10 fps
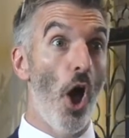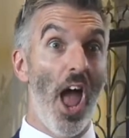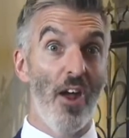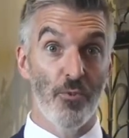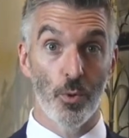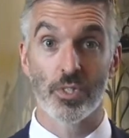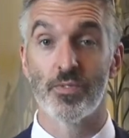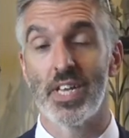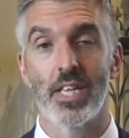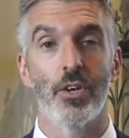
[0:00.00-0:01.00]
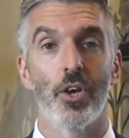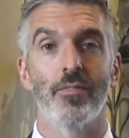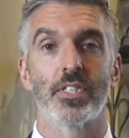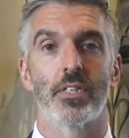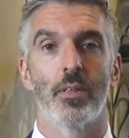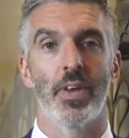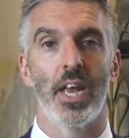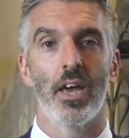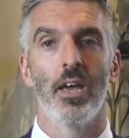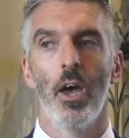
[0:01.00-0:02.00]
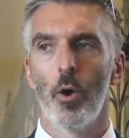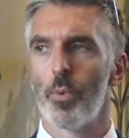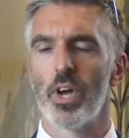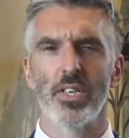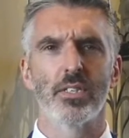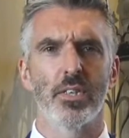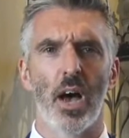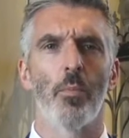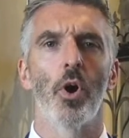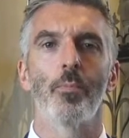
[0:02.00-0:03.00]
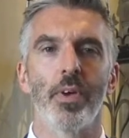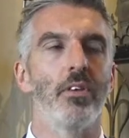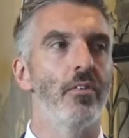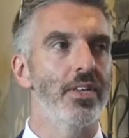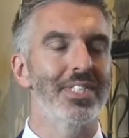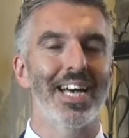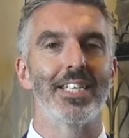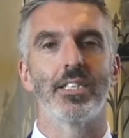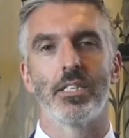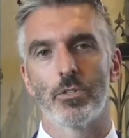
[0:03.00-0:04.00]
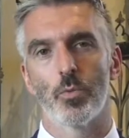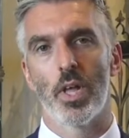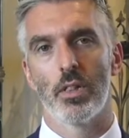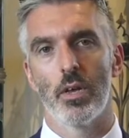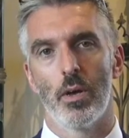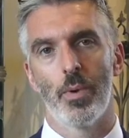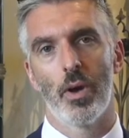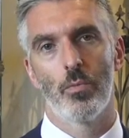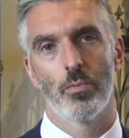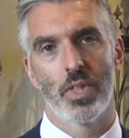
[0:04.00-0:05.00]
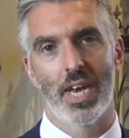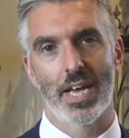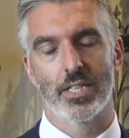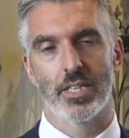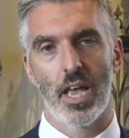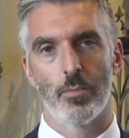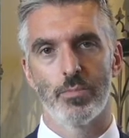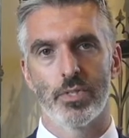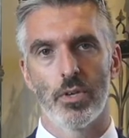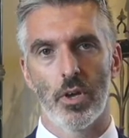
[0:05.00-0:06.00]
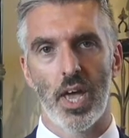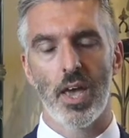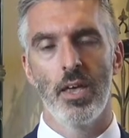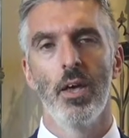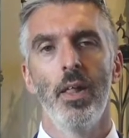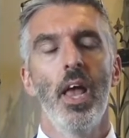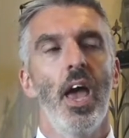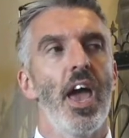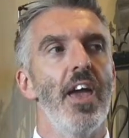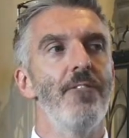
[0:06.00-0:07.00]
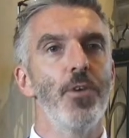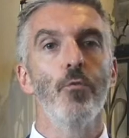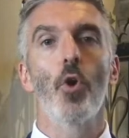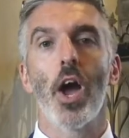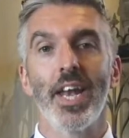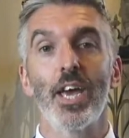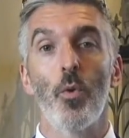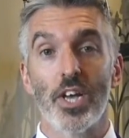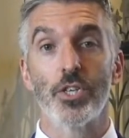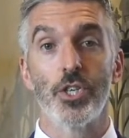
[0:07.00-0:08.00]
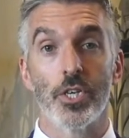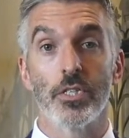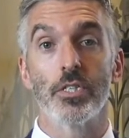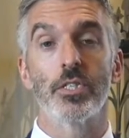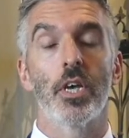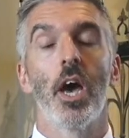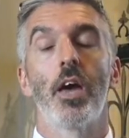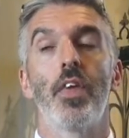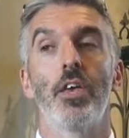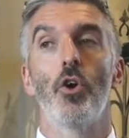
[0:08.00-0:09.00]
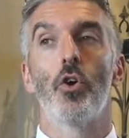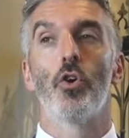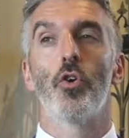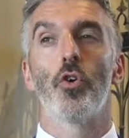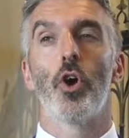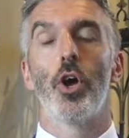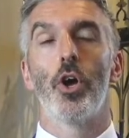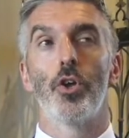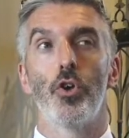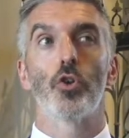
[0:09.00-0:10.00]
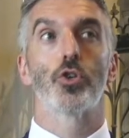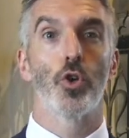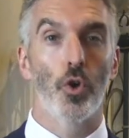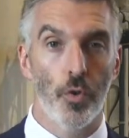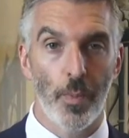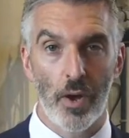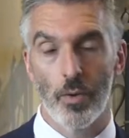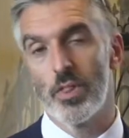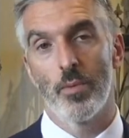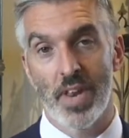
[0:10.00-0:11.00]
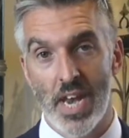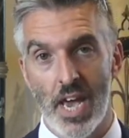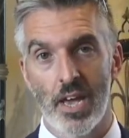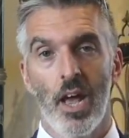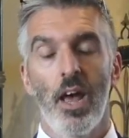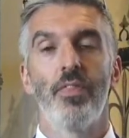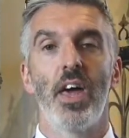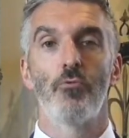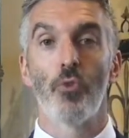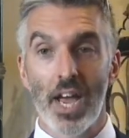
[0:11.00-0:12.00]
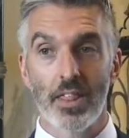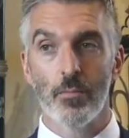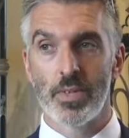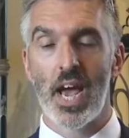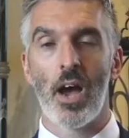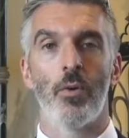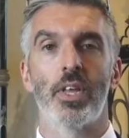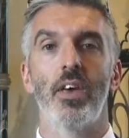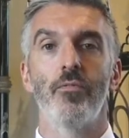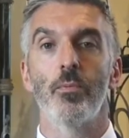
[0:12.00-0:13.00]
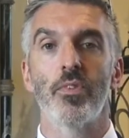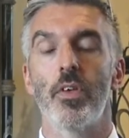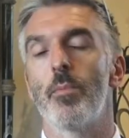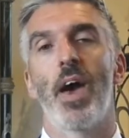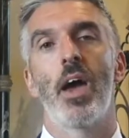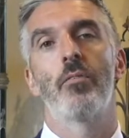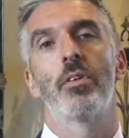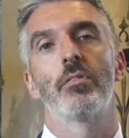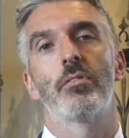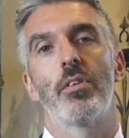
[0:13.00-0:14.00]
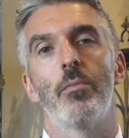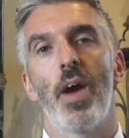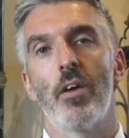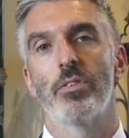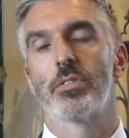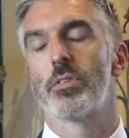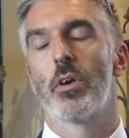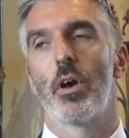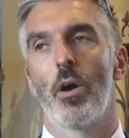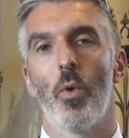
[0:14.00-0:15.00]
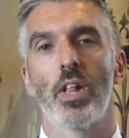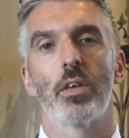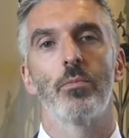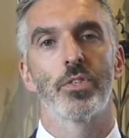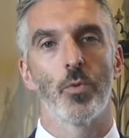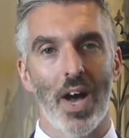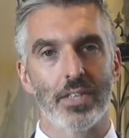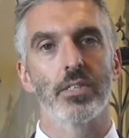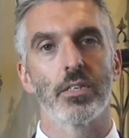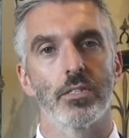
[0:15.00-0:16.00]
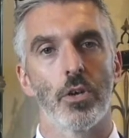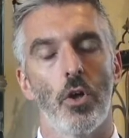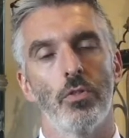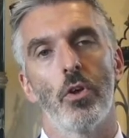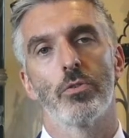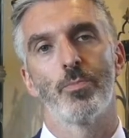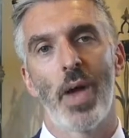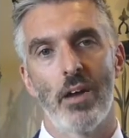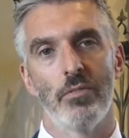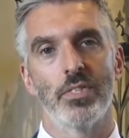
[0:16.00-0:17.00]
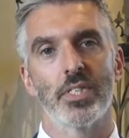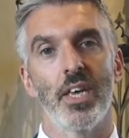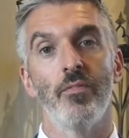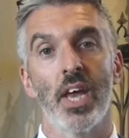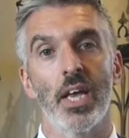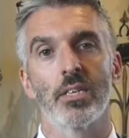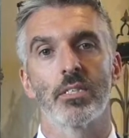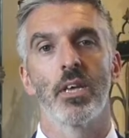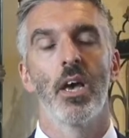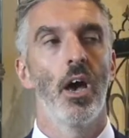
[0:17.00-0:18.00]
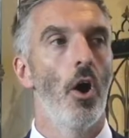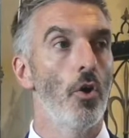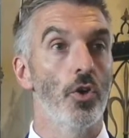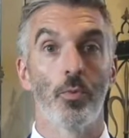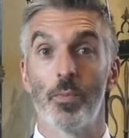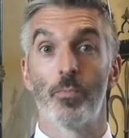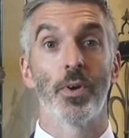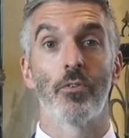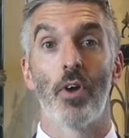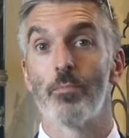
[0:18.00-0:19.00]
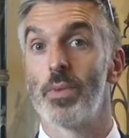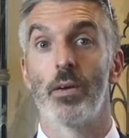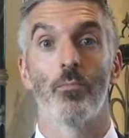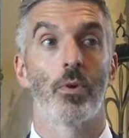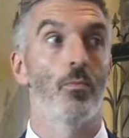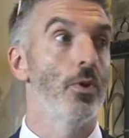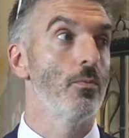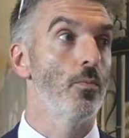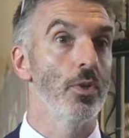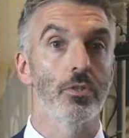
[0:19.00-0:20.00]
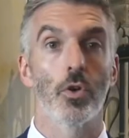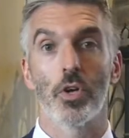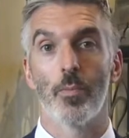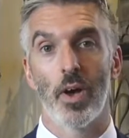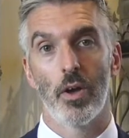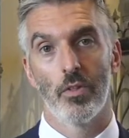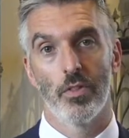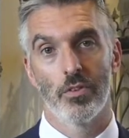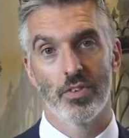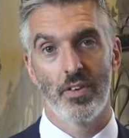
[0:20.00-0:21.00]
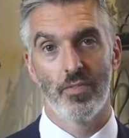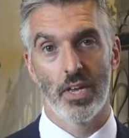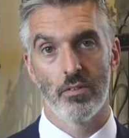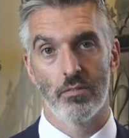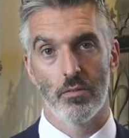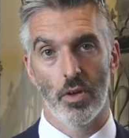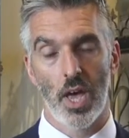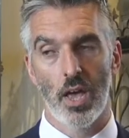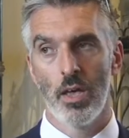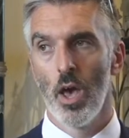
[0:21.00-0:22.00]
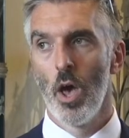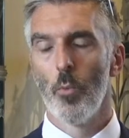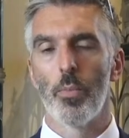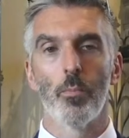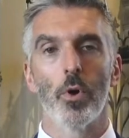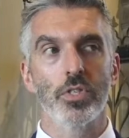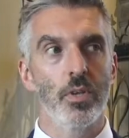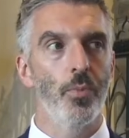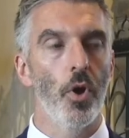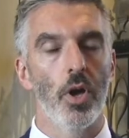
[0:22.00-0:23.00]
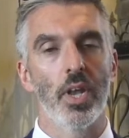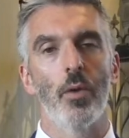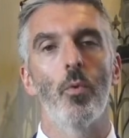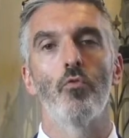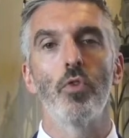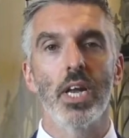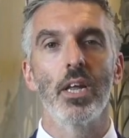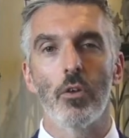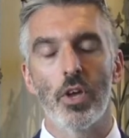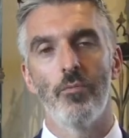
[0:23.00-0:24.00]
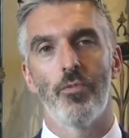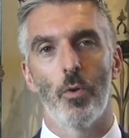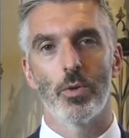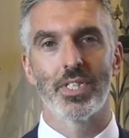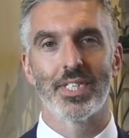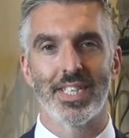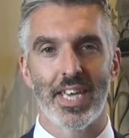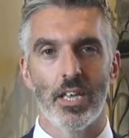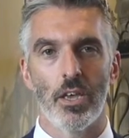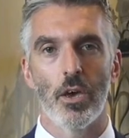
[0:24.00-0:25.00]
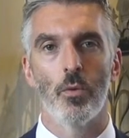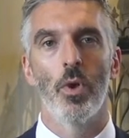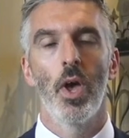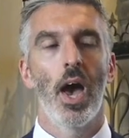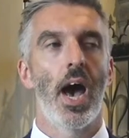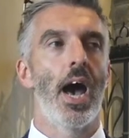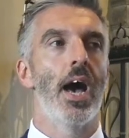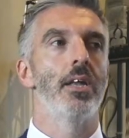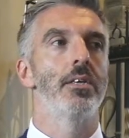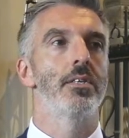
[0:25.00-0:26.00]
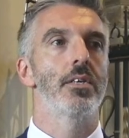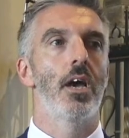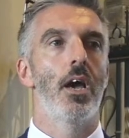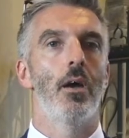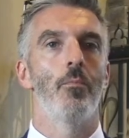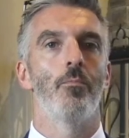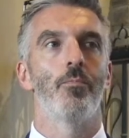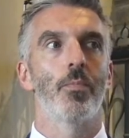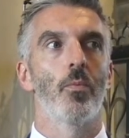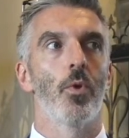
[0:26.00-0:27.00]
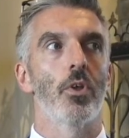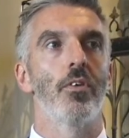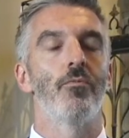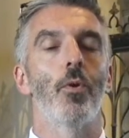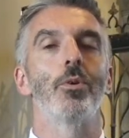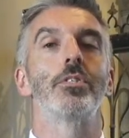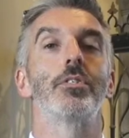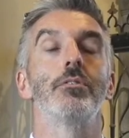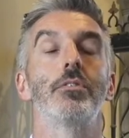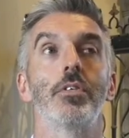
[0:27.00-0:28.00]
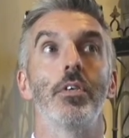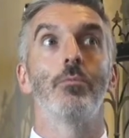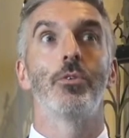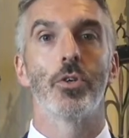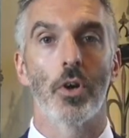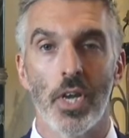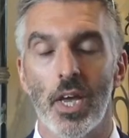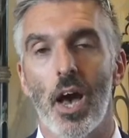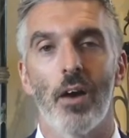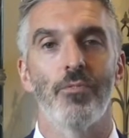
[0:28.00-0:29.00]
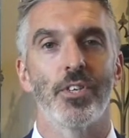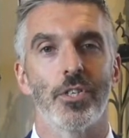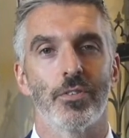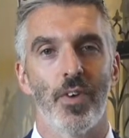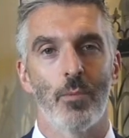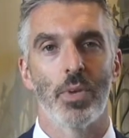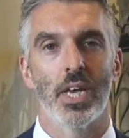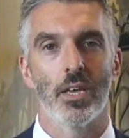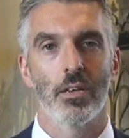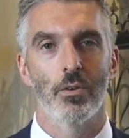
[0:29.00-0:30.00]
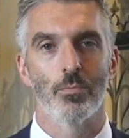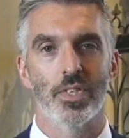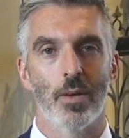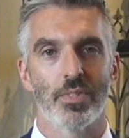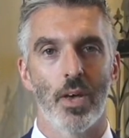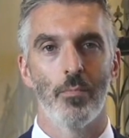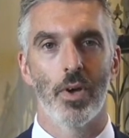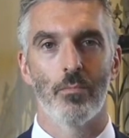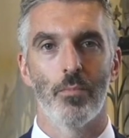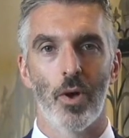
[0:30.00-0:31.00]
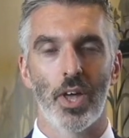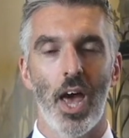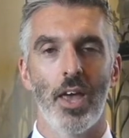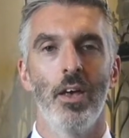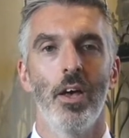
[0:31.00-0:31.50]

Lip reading: Everyone's feeling nervous at the minute, but I'm hoping you're excited as well about the next steps, okay? If you've got any questions that you're not sure about at the minute, then write them down, give them to your parents, and your parents are welcome to ask us on those parents' evenings, or come up and grab me and we'll talk about it on those evenings, okay? But most importantly, we're really looking forward to seeing you, and we're looking forward to you joining our Fishers family come September, okay?